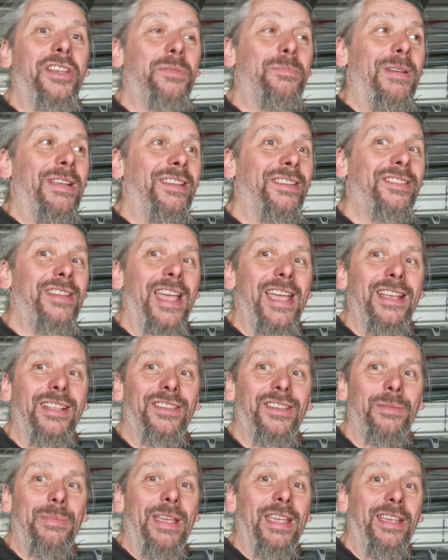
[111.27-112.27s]
he's been saying
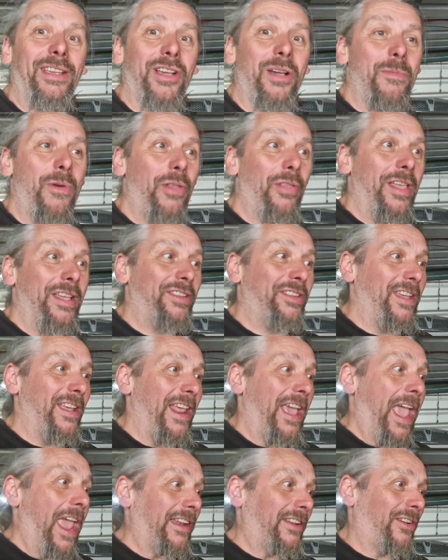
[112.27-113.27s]
to me, come on, let's get
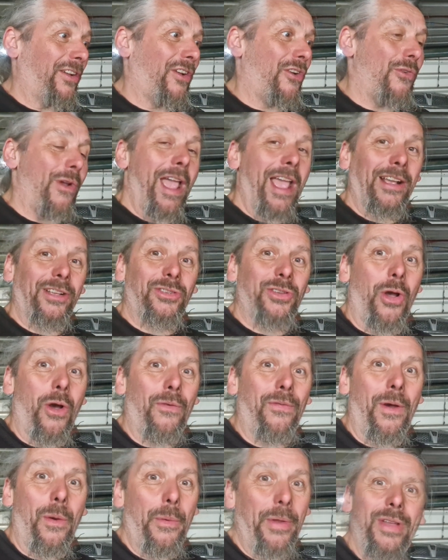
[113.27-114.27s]
a head cracked
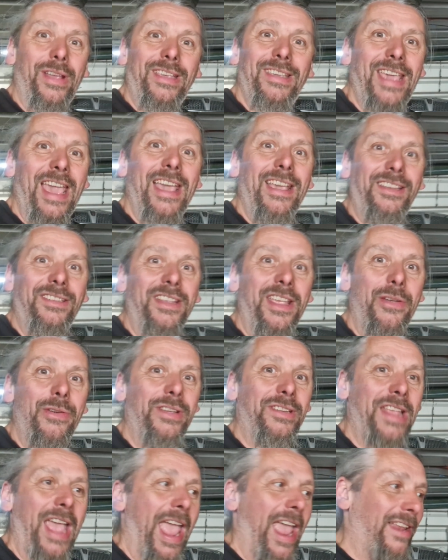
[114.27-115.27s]
off. I'll do a
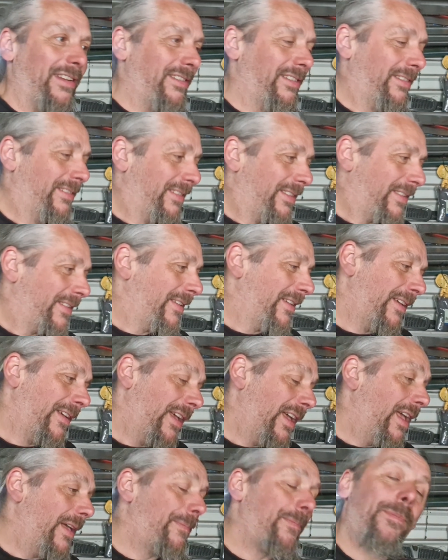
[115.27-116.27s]
K-Series head.
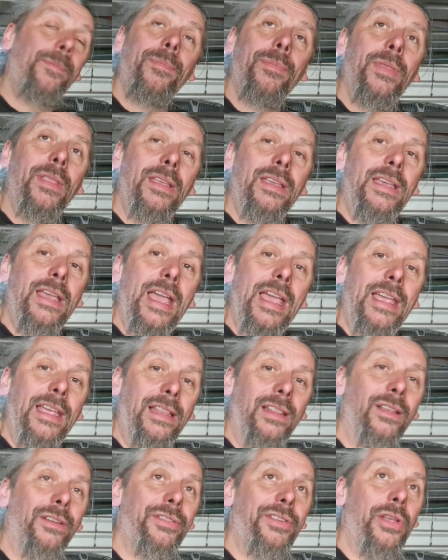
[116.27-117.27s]
Yeah, he
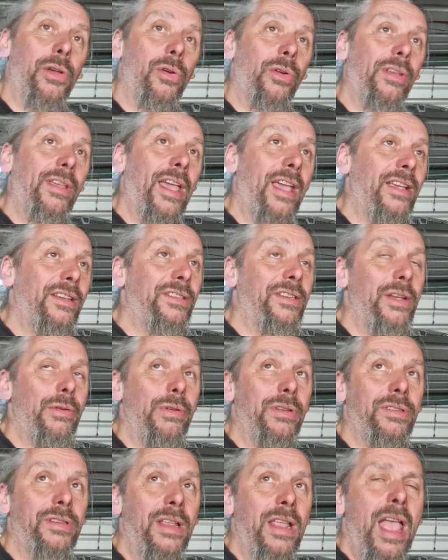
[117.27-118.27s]
loves the old
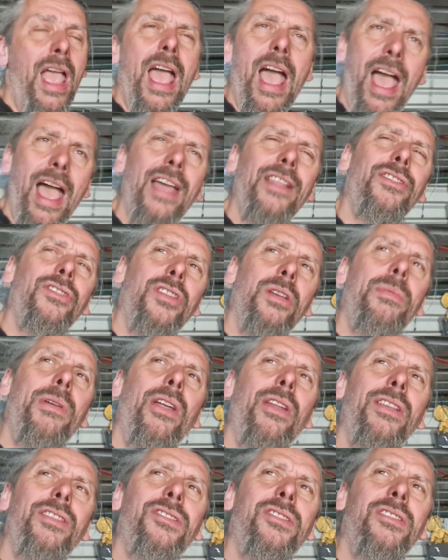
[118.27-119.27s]
K-Series. And to be
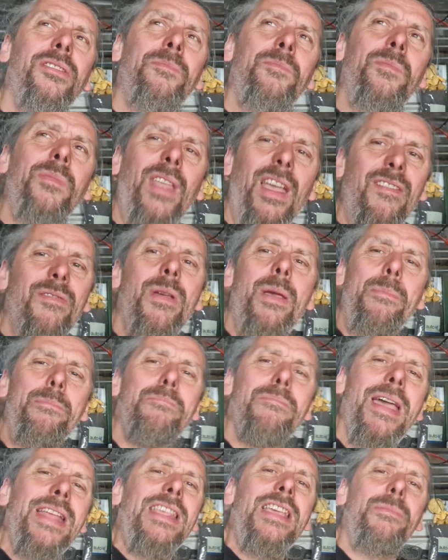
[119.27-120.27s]
honest, I've met
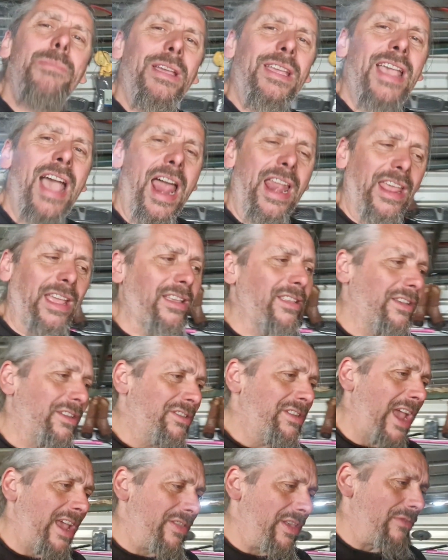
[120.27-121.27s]
many a mechanic
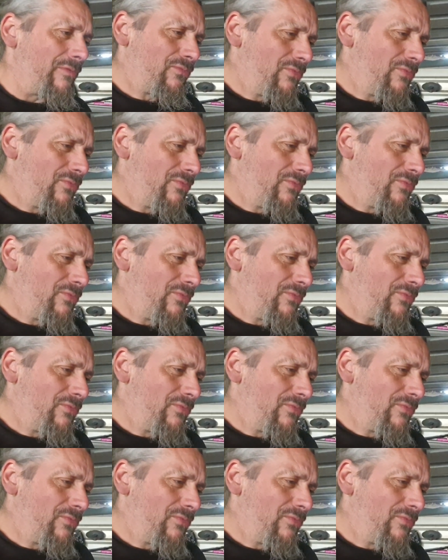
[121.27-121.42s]
that say they